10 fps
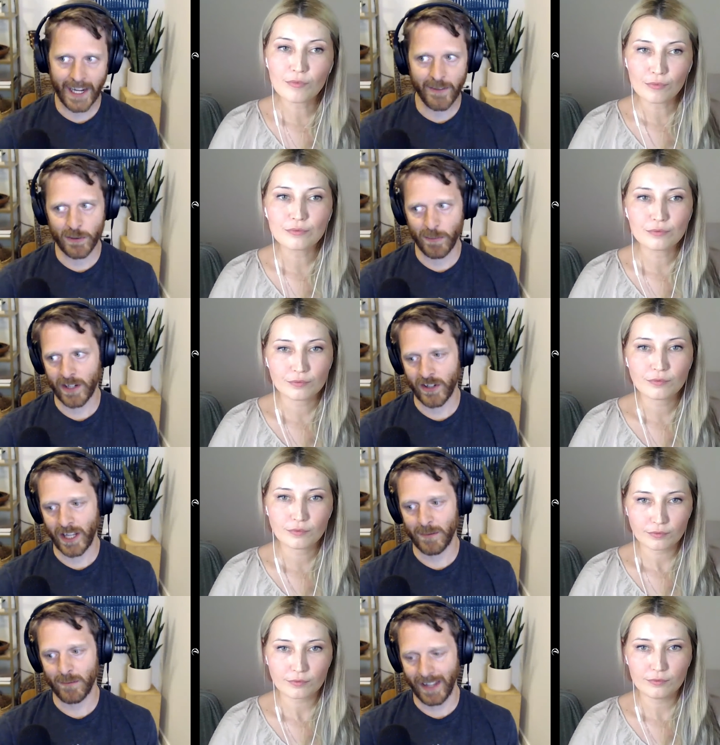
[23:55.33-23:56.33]
Speaker 1: I have to
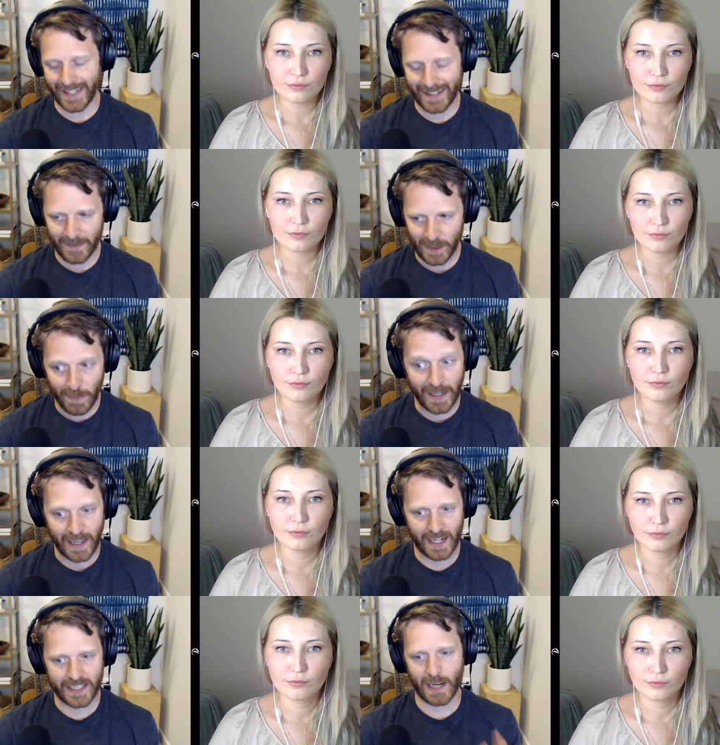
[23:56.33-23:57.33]
imagine they like
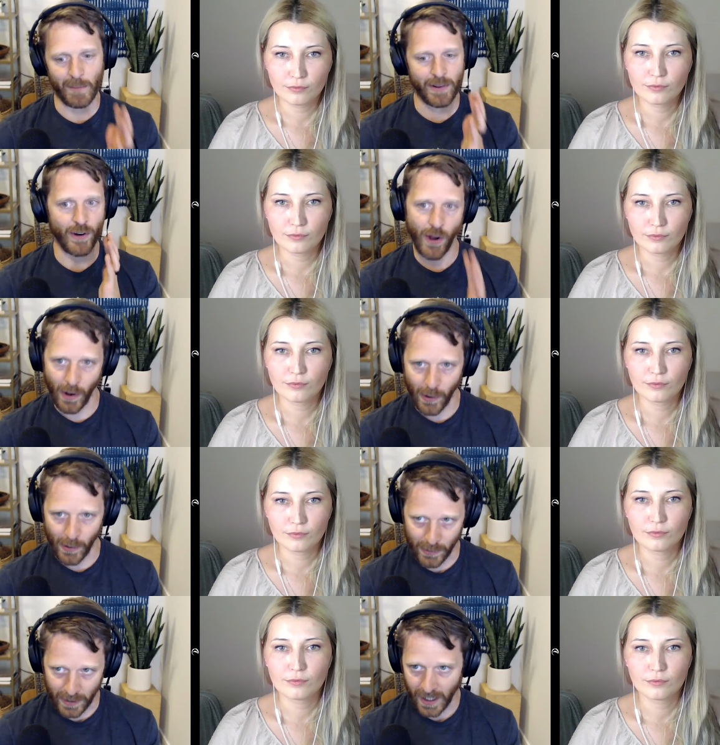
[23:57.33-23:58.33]
spend a lot of time on their
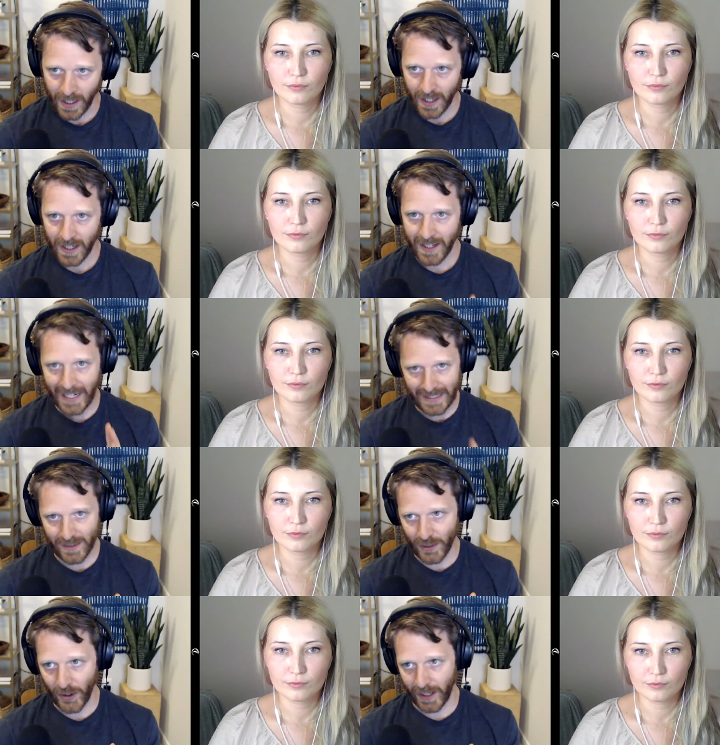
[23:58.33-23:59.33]
own
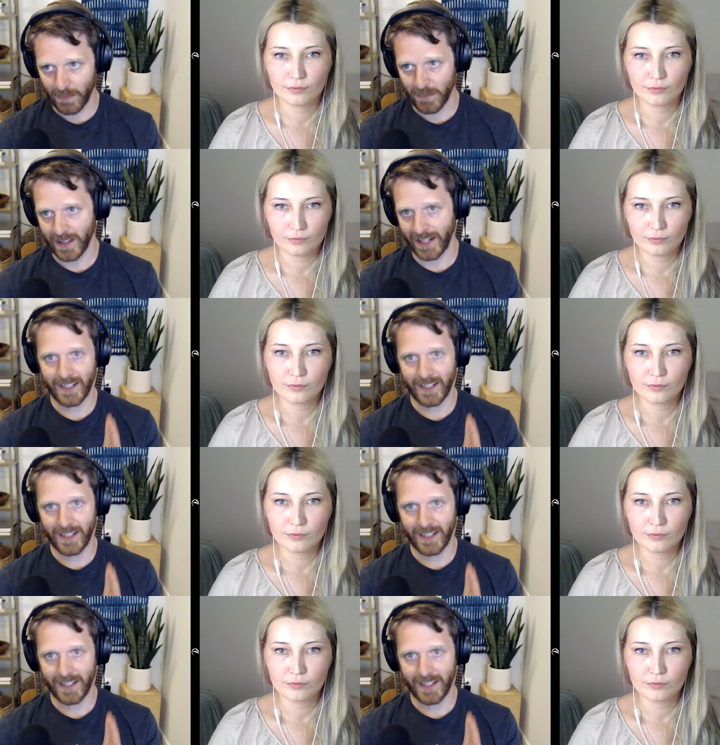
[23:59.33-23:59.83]
Instagram,